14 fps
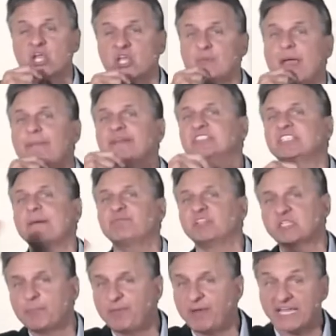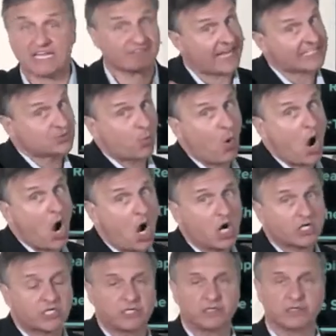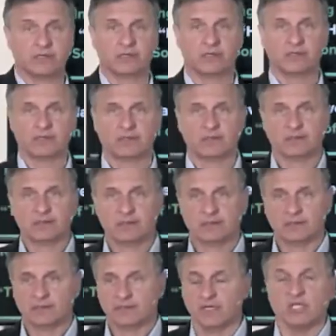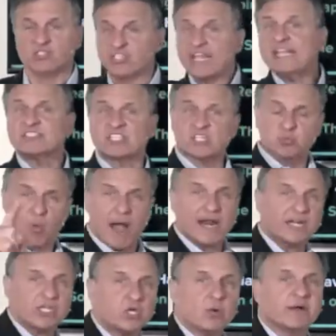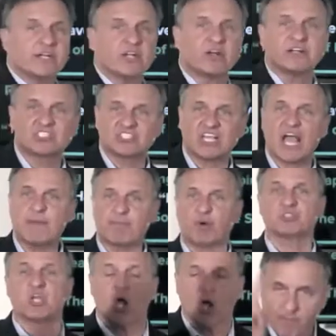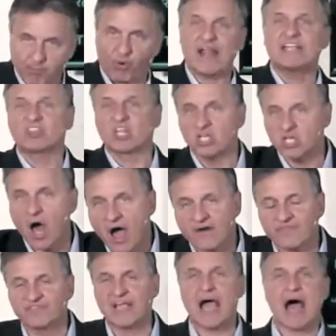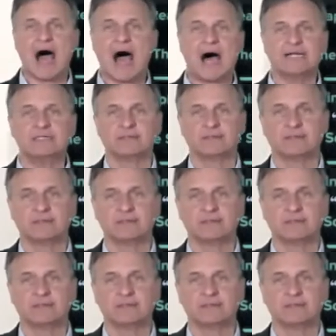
You may be tempted to pick it. That's work. Jesus, why do you and your disciples break the law of God?